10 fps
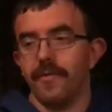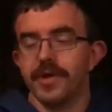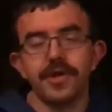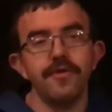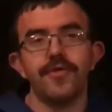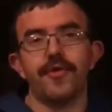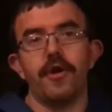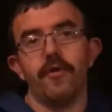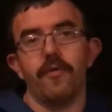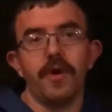What you
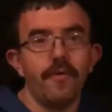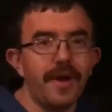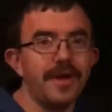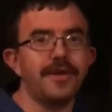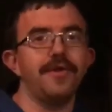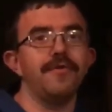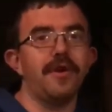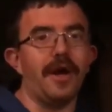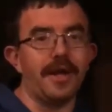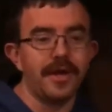throw. What weights you
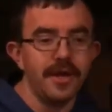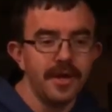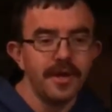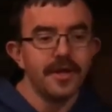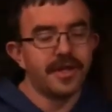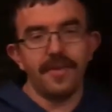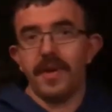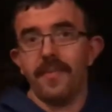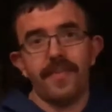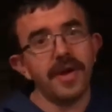like. Send
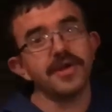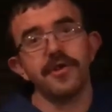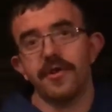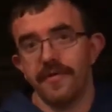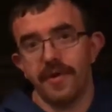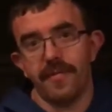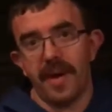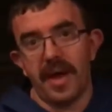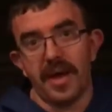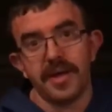me a picture of your
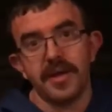bag.